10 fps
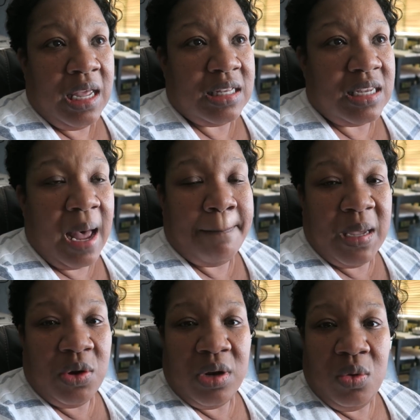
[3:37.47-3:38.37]
it's not
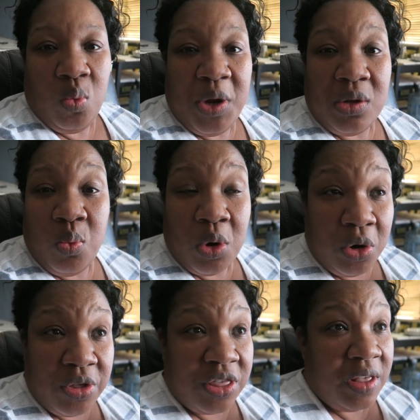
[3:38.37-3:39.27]
better than
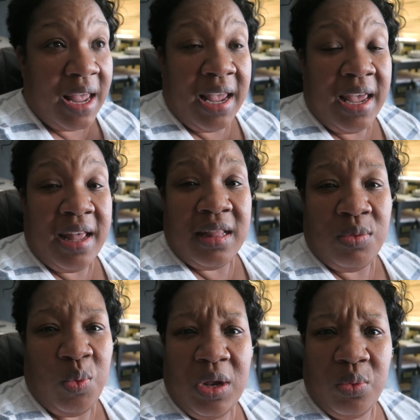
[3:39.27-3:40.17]
Wentworth
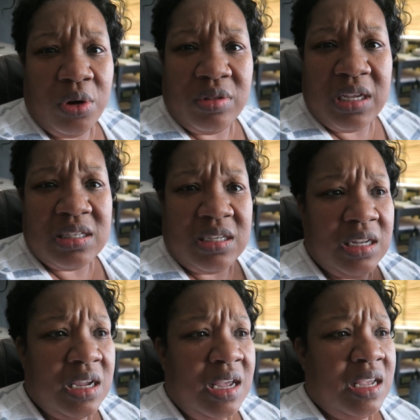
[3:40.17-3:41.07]
and Wentworth this,
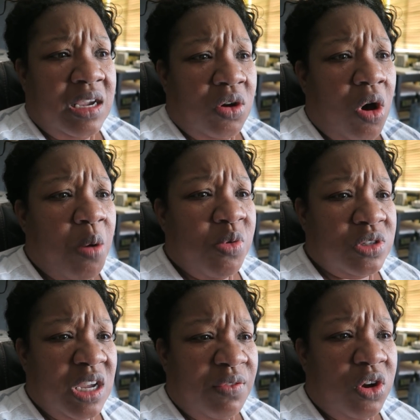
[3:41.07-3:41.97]
and you know,
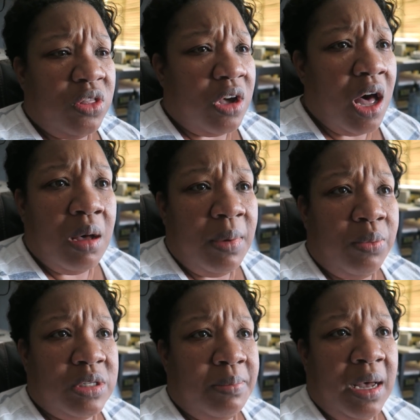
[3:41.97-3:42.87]
almost every other
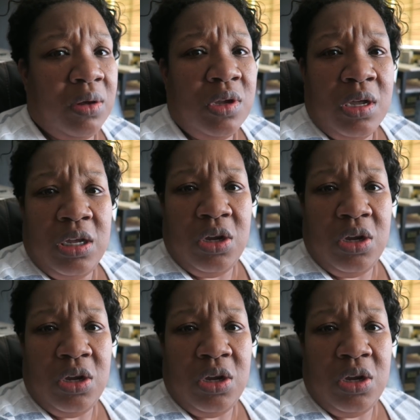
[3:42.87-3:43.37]
comment was about,